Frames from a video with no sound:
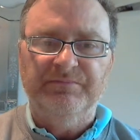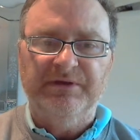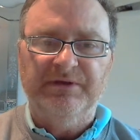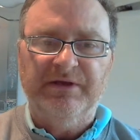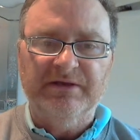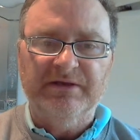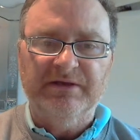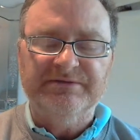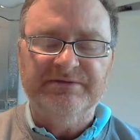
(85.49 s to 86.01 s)

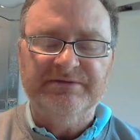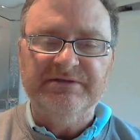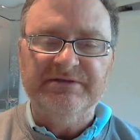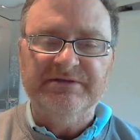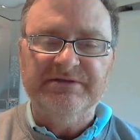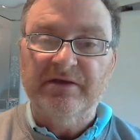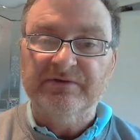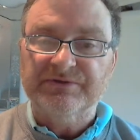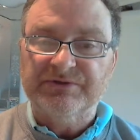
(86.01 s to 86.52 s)
because these
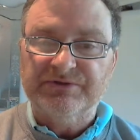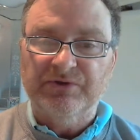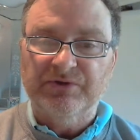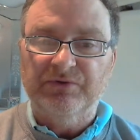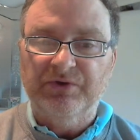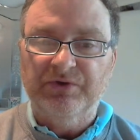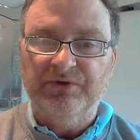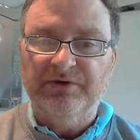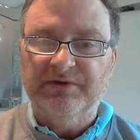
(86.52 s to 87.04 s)
nails are so
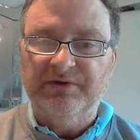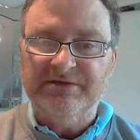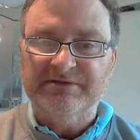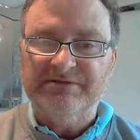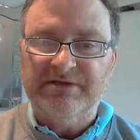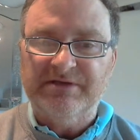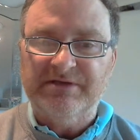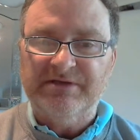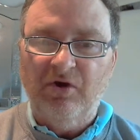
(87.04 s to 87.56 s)
good and they
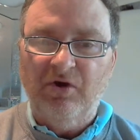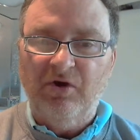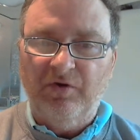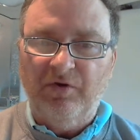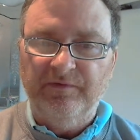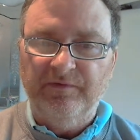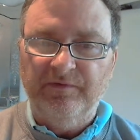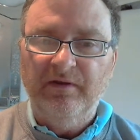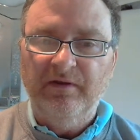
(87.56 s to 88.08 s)
stay
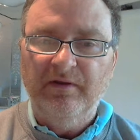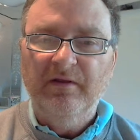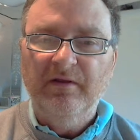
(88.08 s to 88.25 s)
on,